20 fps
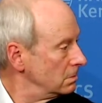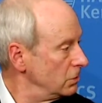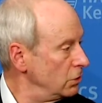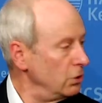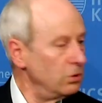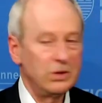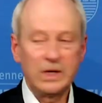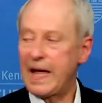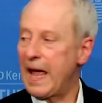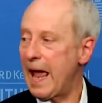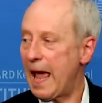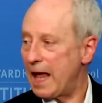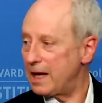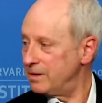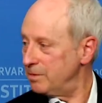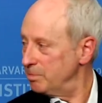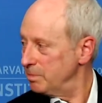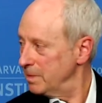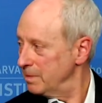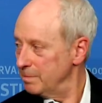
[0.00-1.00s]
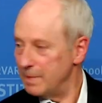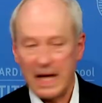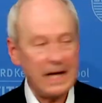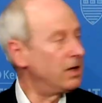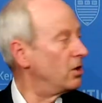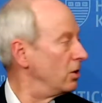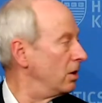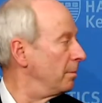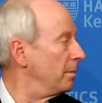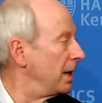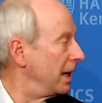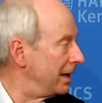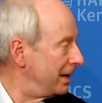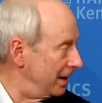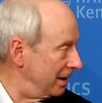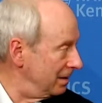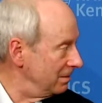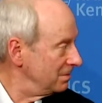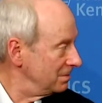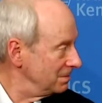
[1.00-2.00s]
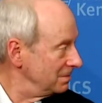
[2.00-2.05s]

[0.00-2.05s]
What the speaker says: You can't make your money